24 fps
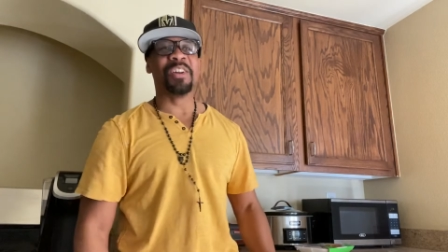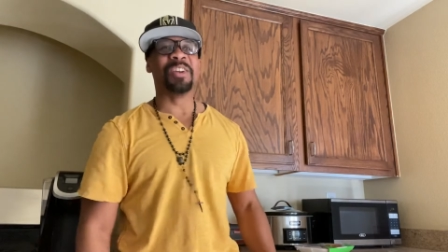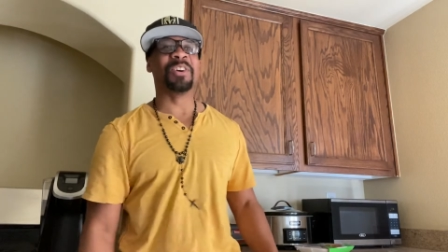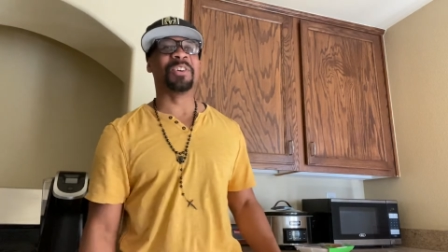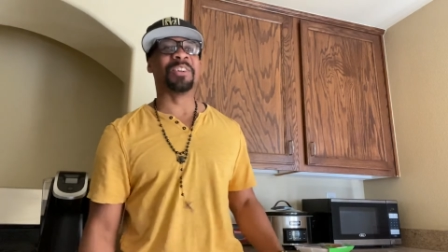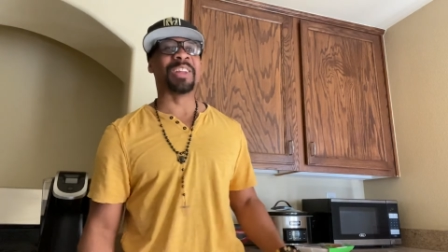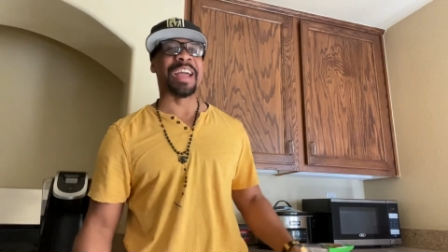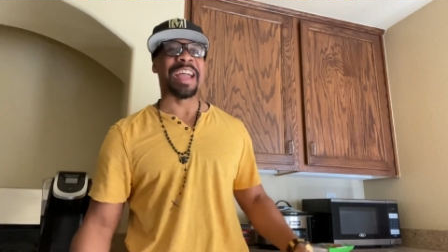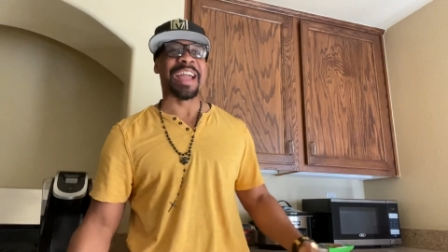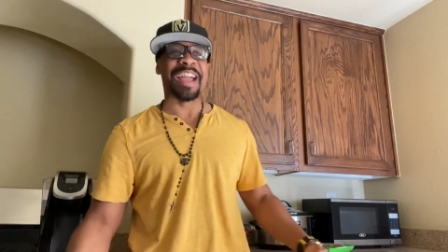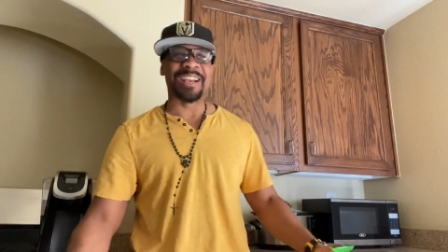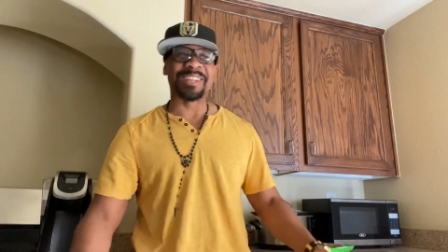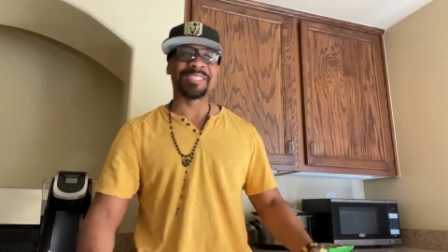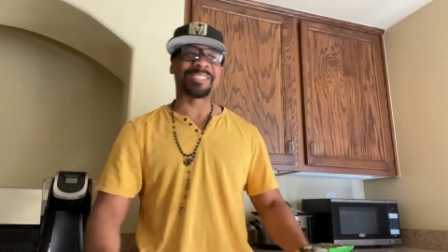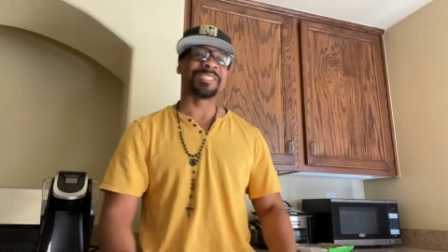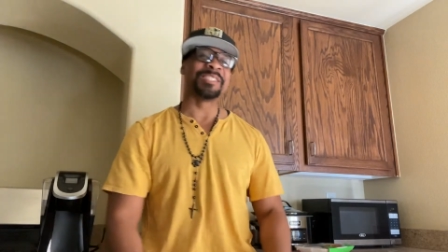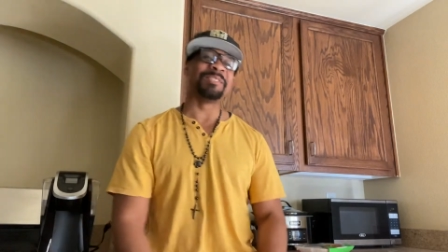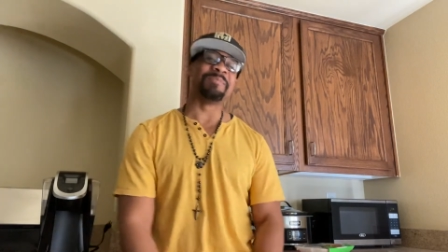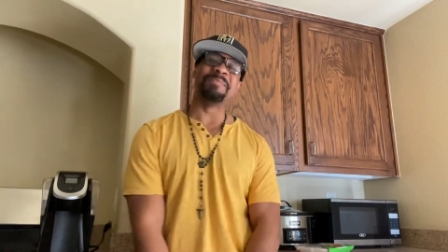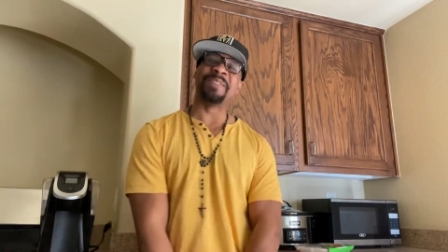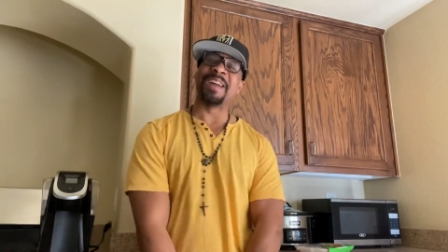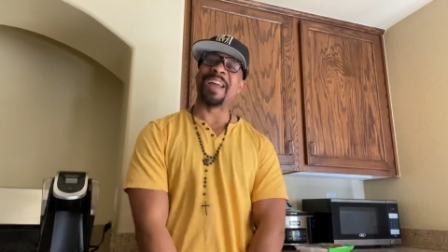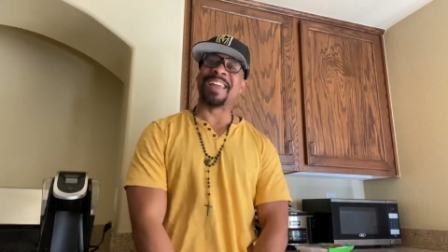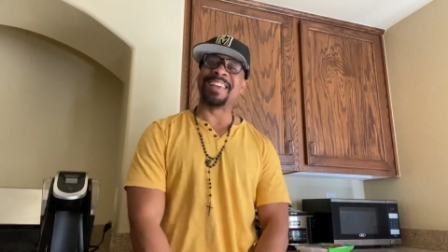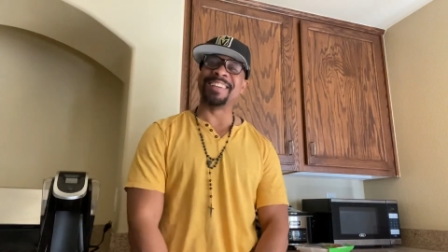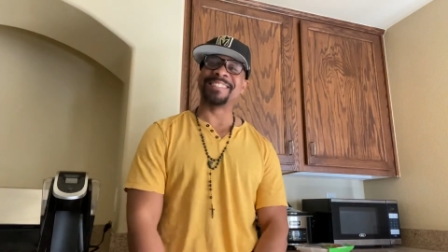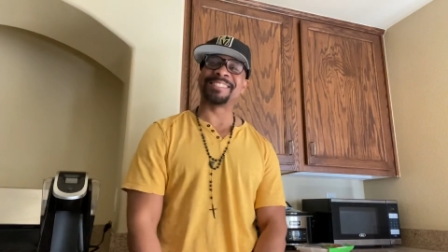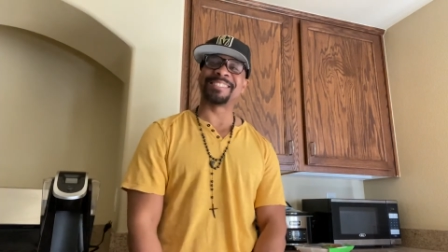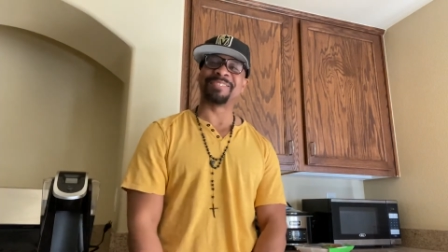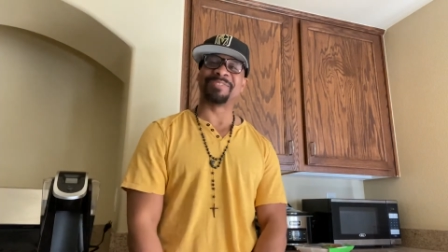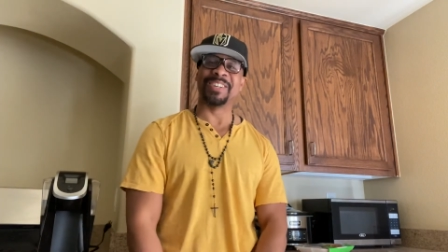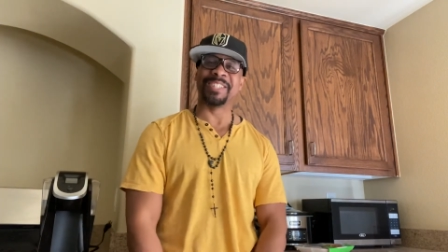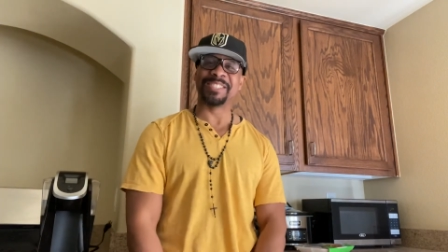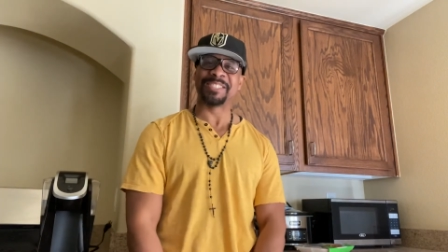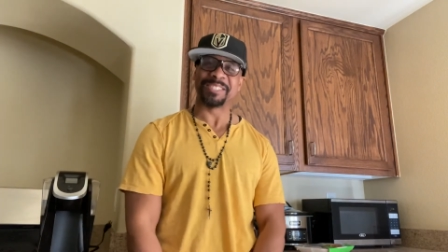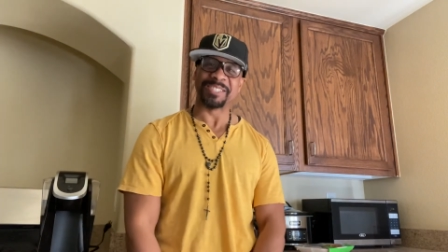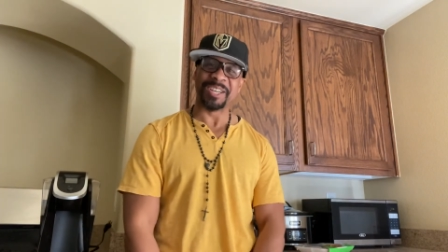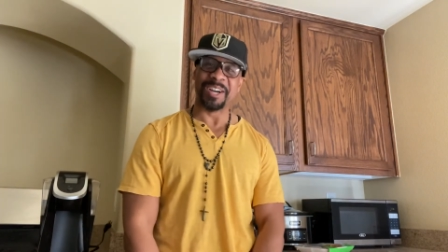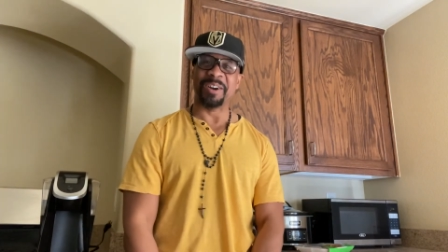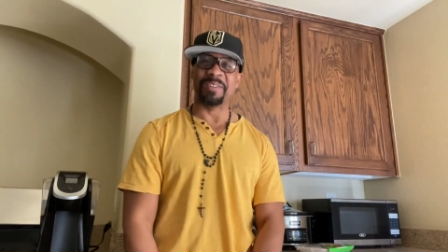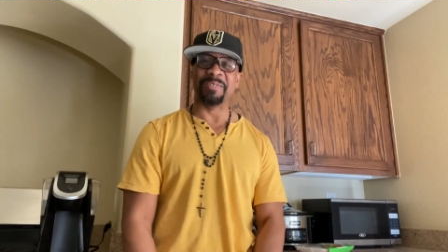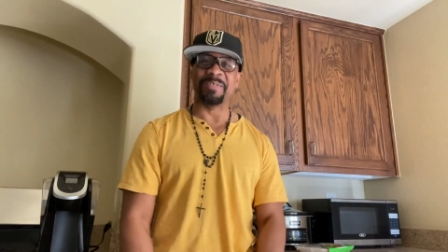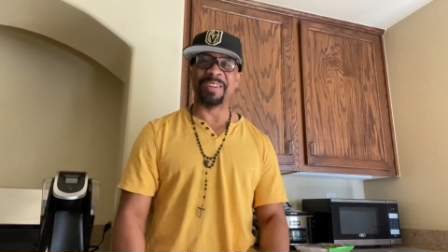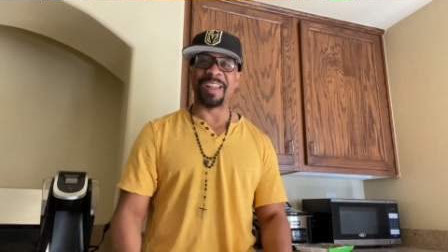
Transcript: know the Ashley Banks, what's up?